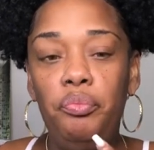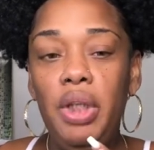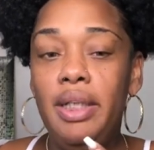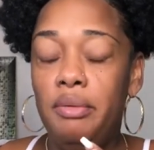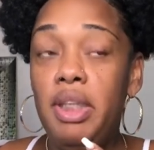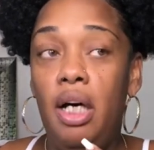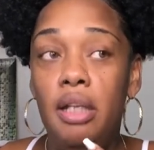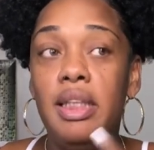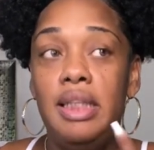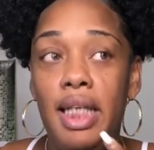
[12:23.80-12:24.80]
because we
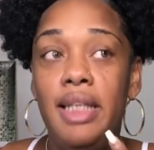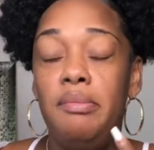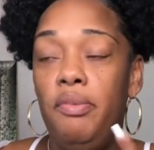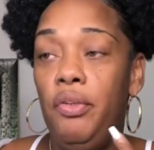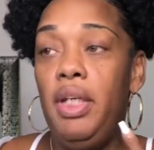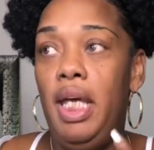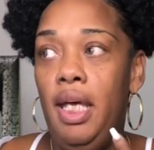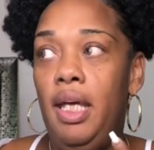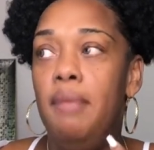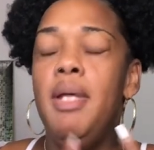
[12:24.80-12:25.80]
talked and texted before he
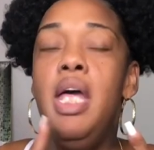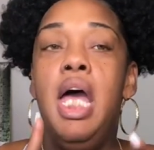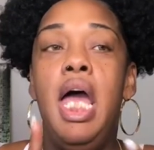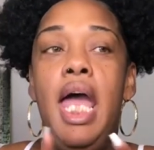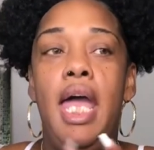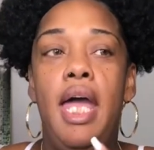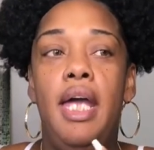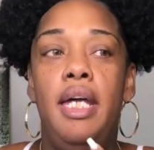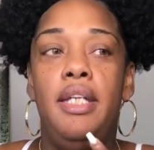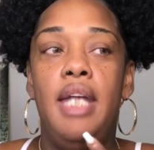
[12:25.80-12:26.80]
came.
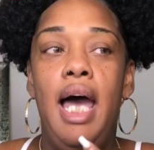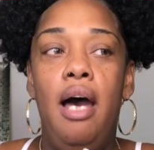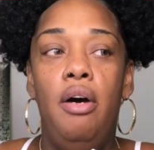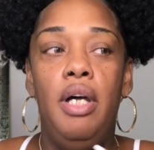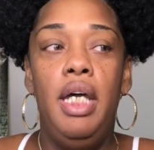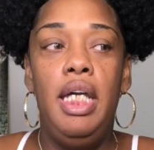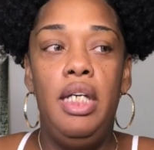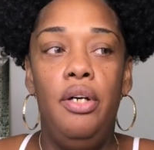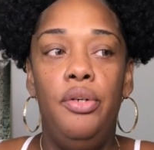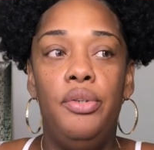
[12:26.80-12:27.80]
And now he
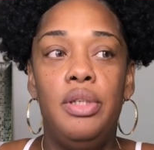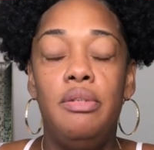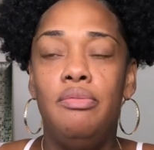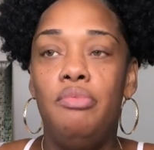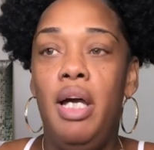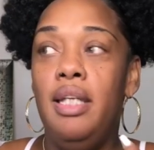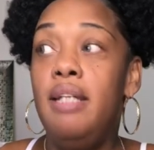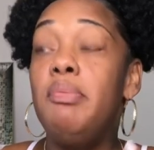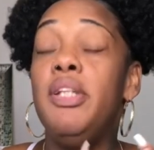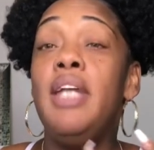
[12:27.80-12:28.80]
knows where I
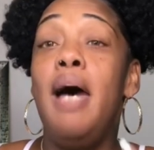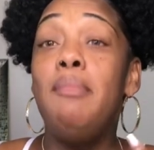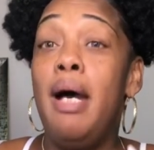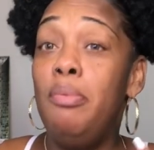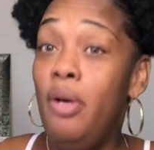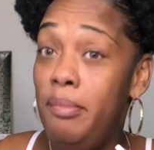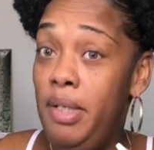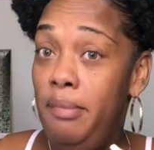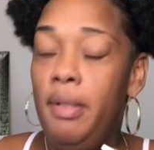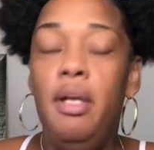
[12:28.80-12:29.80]
live, but not my apartment
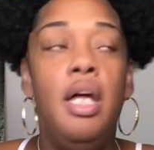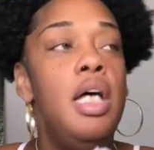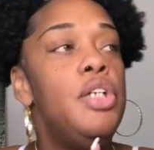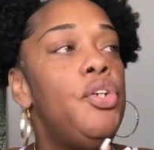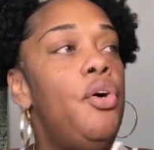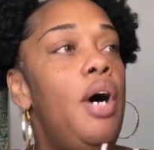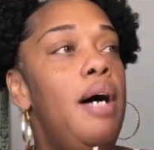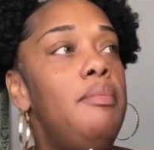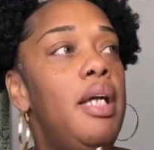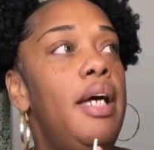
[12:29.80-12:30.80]
number. So
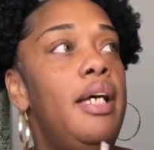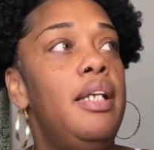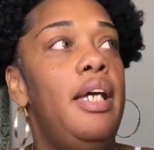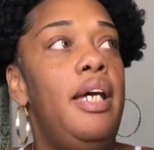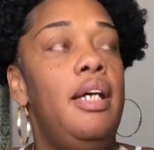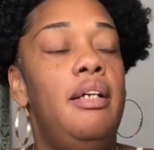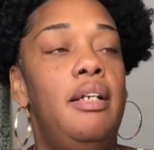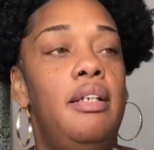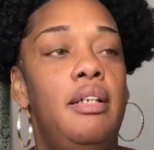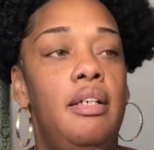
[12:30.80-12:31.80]
I'm like,
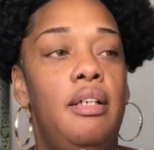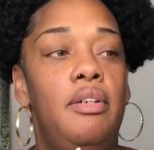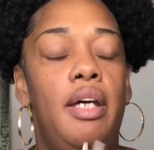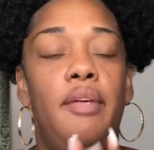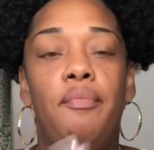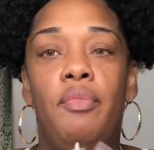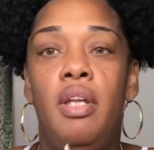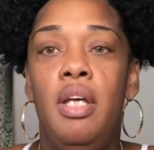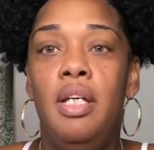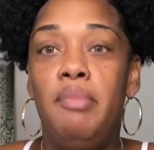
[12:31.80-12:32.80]
okay.
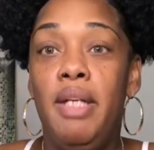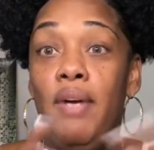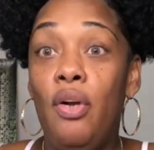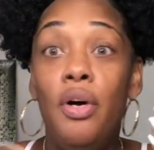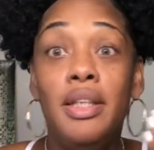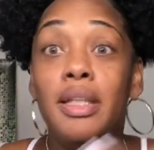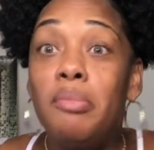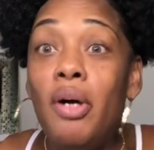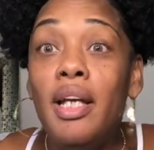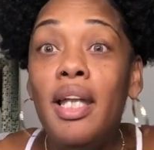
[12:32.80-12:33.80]
But if I go out to the
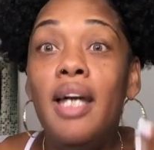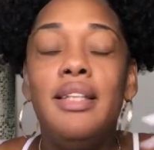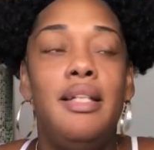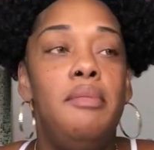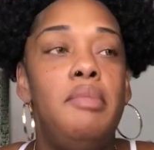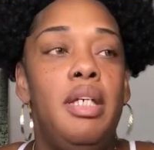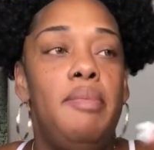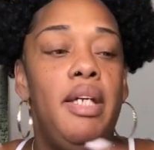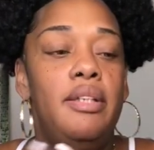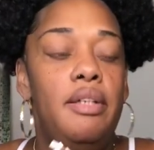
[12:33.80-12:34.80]
parking lot or something, it could be
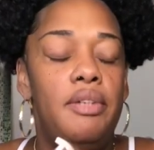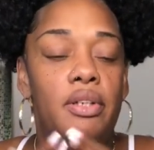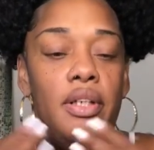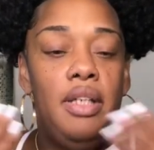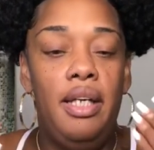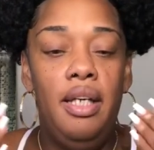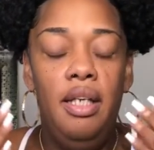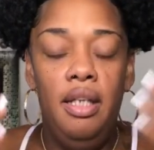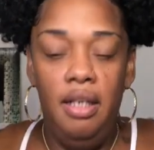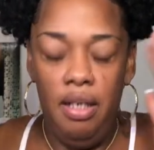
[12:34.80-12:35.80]
that. So I was like,
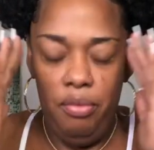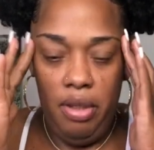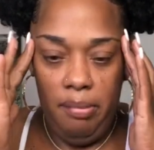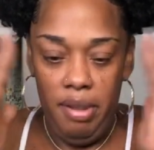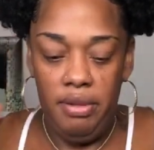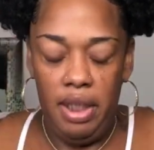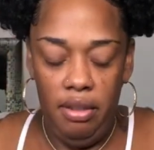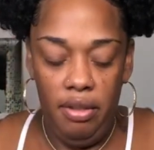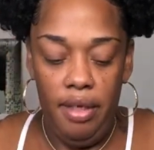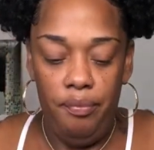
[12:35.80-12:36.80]
I woke up and I was like,
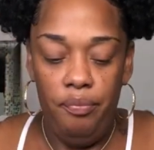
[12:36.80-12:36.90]
okay,